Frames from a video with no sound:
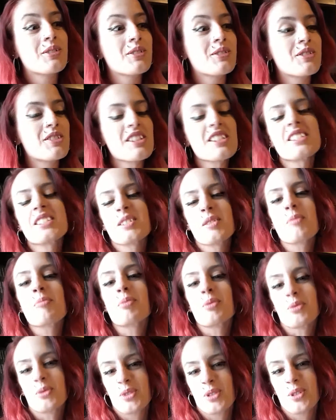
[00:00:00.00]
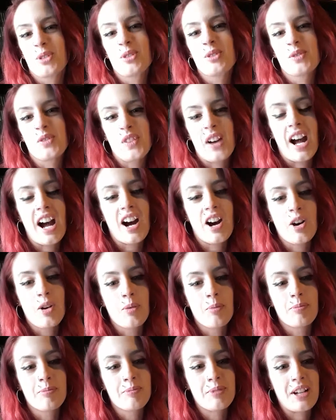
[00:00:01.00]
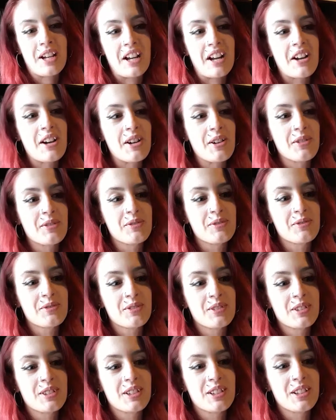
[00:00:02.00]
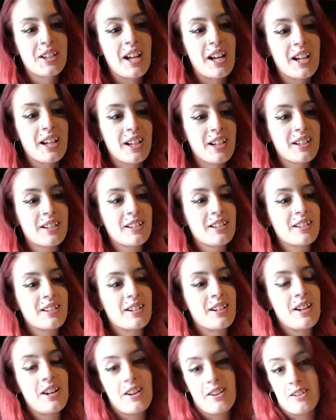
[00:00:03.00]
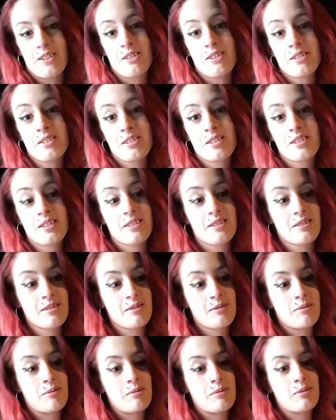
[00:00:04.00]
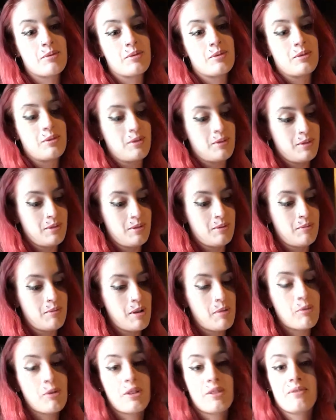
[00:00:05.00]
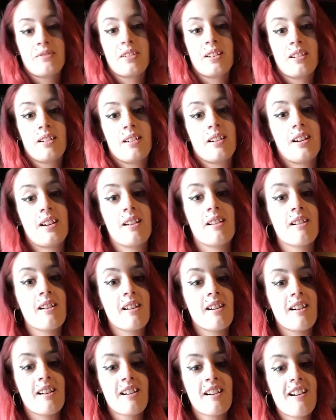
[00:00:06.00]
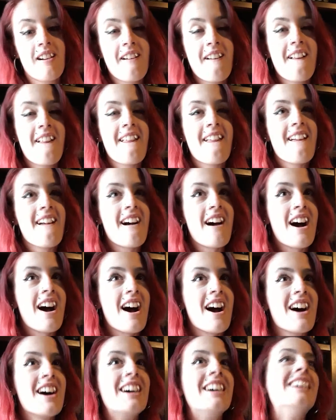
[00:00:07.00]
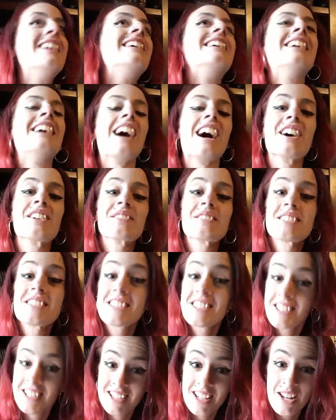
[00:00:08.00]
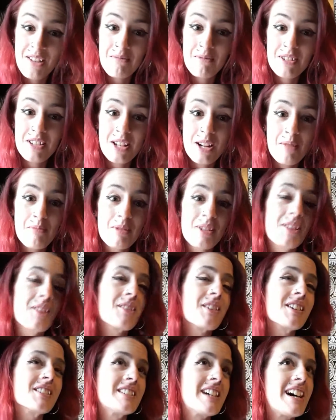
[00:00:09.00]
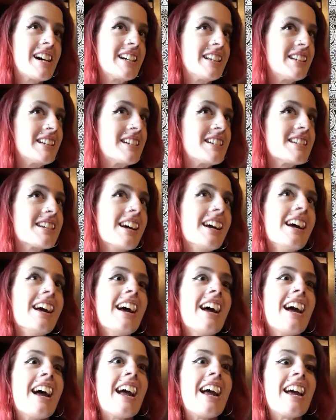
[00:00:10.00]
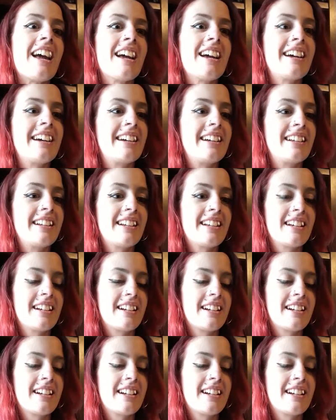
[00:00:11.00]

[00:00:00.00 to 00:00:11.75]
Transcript: just to prove how big of, like, nerds my boyfriend and I are. I went to the GameStop here on the island, and